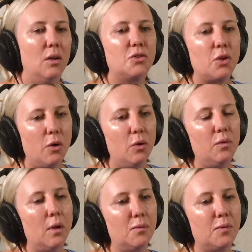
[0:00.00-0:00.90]

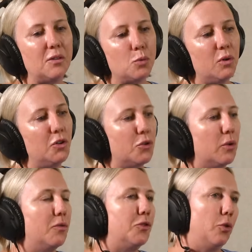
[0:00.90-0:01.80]
So that's what you
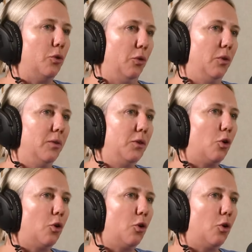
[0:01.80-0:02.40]
sort of do.